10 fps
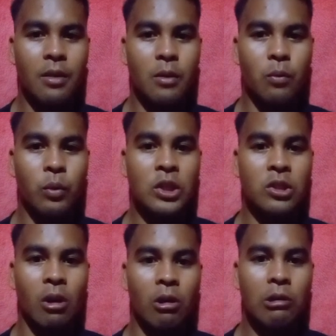which
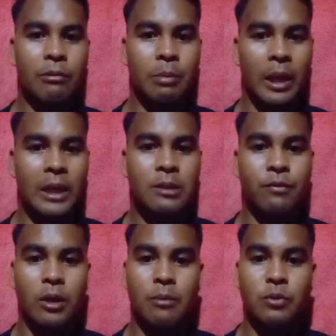took place
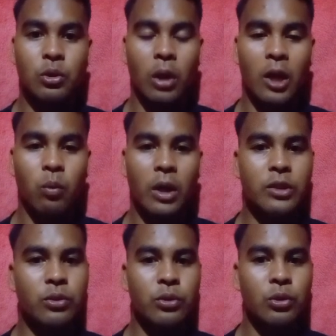from July 1
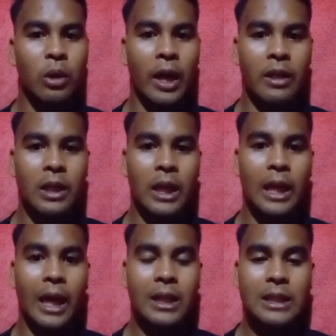to July 3,
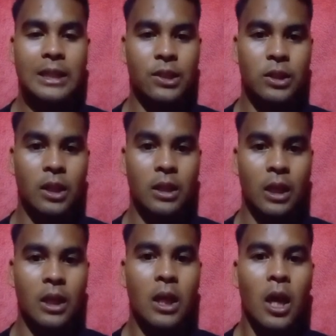1863,